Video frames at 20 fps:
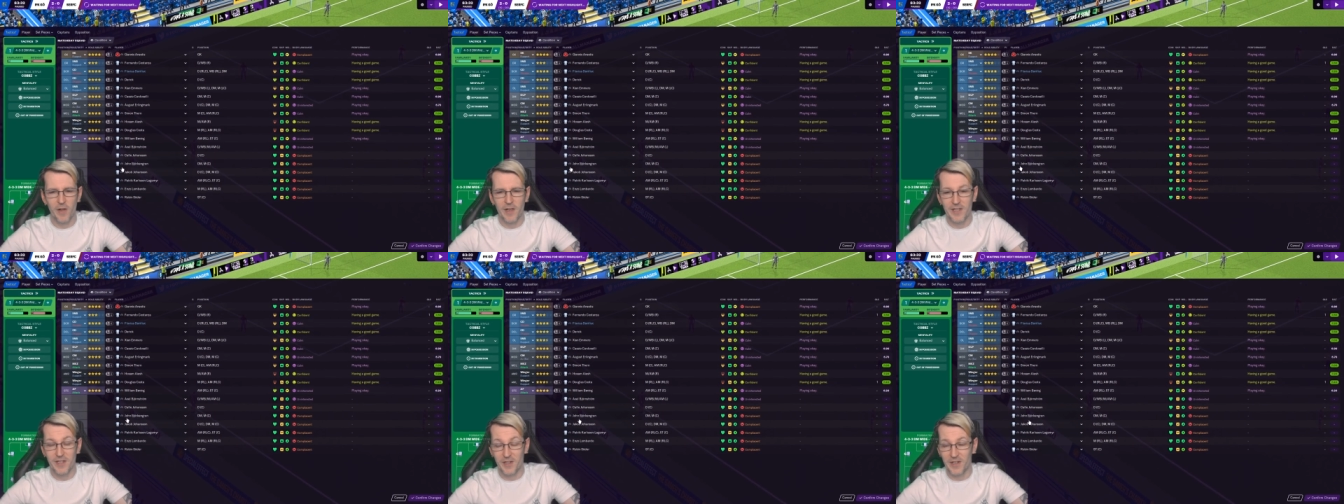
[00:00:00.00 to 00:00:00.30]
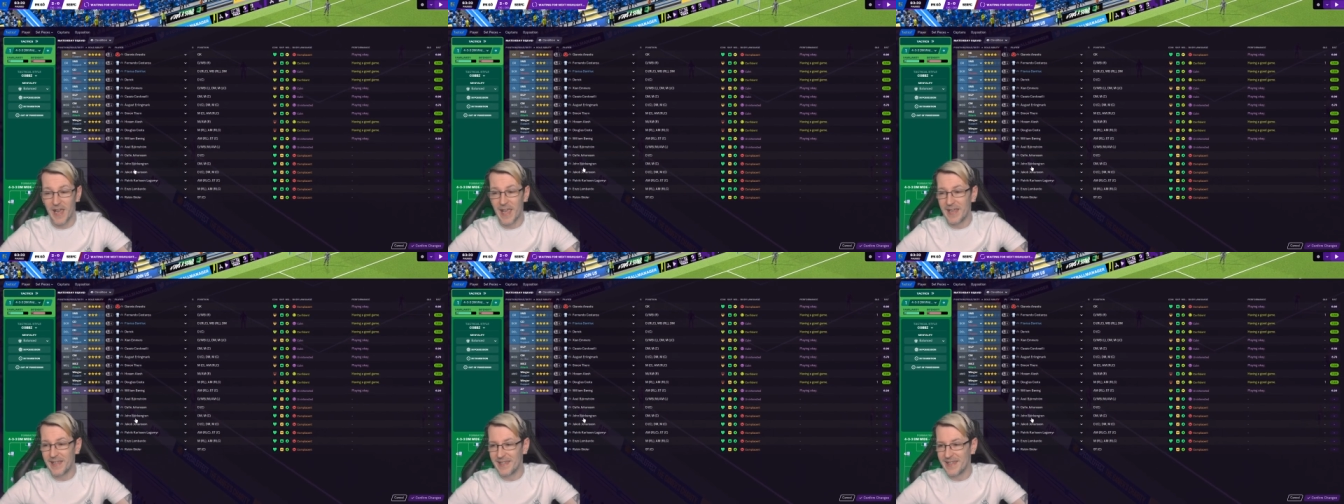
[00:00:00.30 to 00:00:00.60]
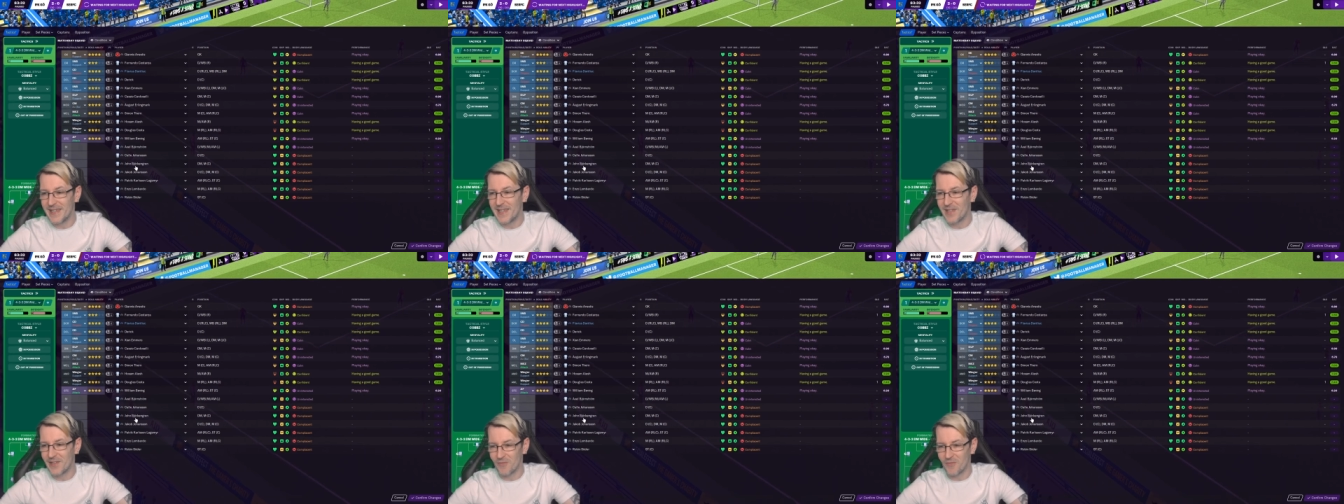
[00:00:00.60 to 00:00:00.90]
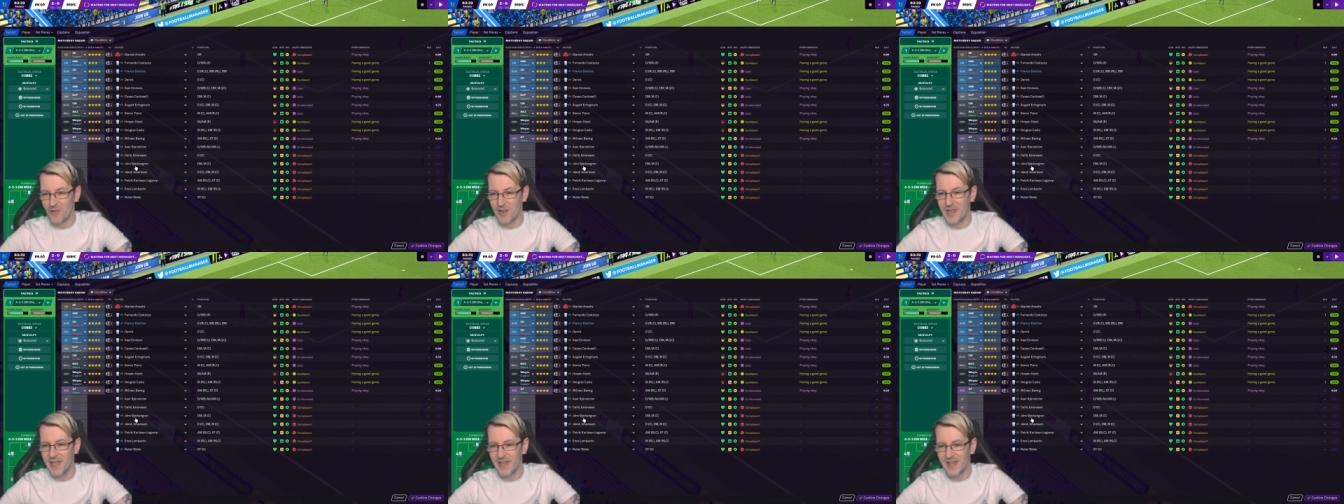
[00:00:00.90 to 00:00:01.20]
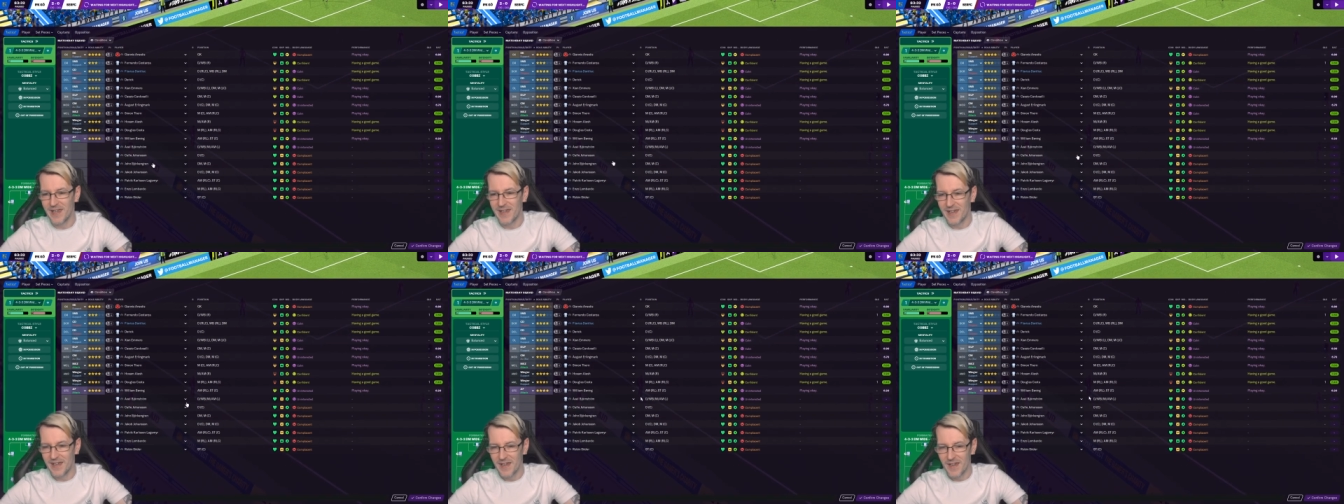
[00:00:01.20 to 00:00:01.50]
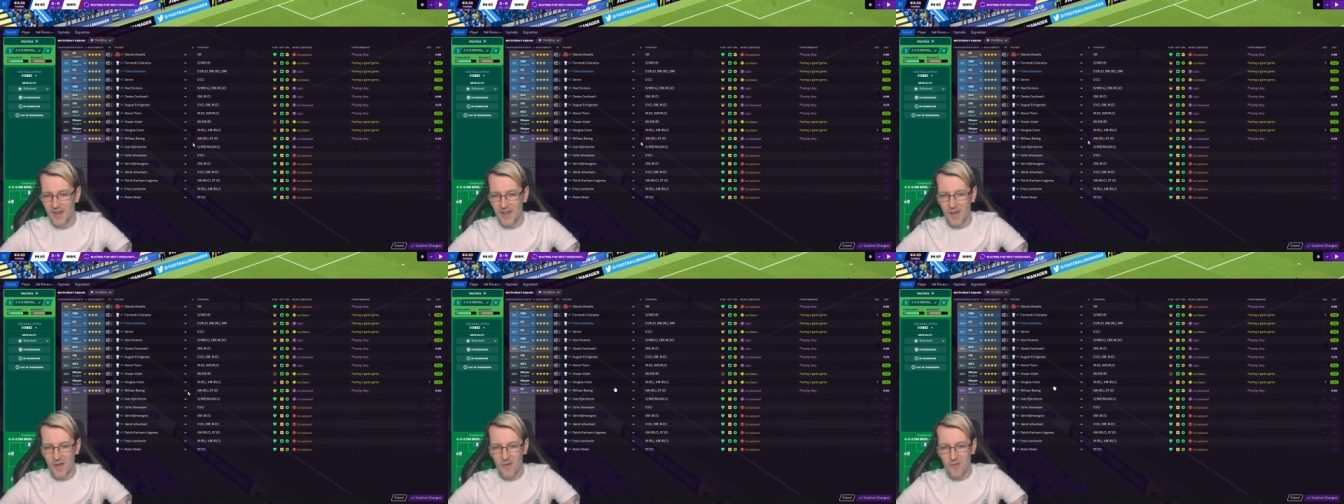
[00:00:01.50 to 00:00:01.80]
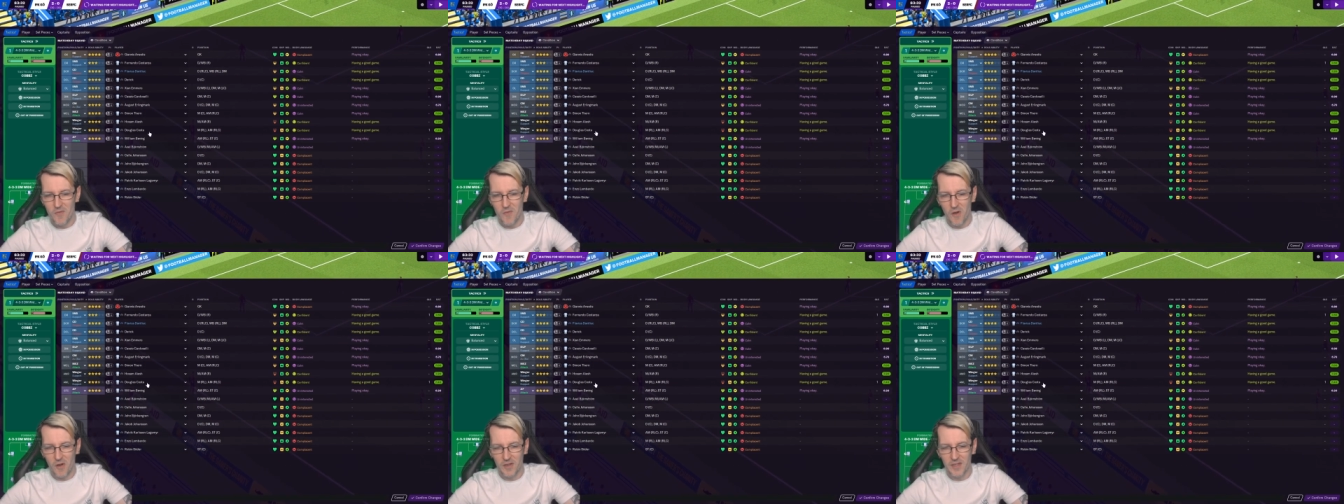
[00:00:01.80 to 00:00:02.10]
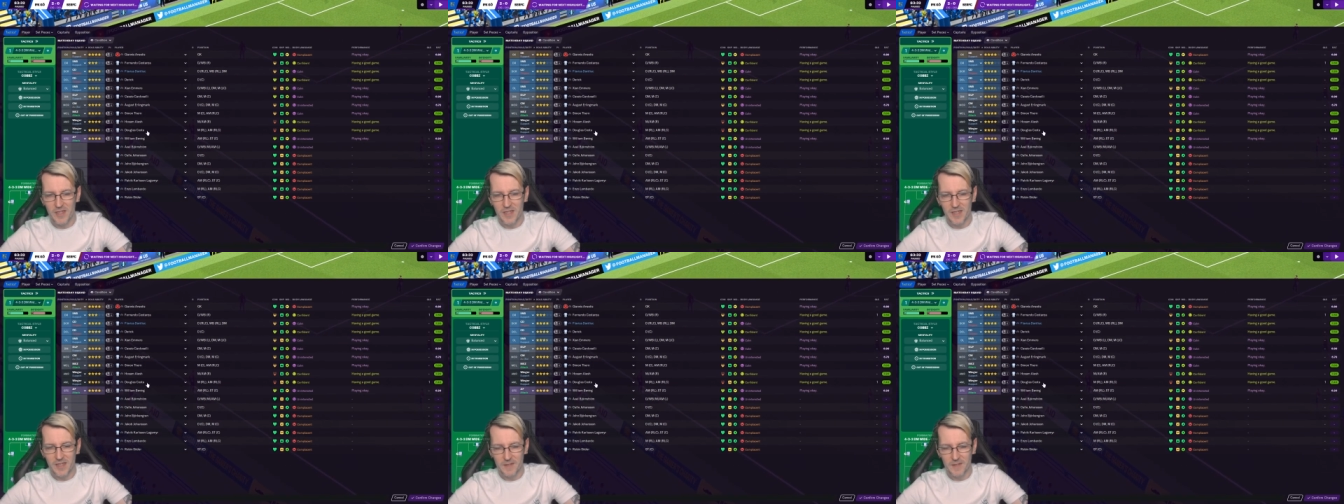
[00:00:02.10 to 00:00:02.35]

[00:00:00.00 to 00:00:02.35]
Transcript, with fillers: It's on 83. Right.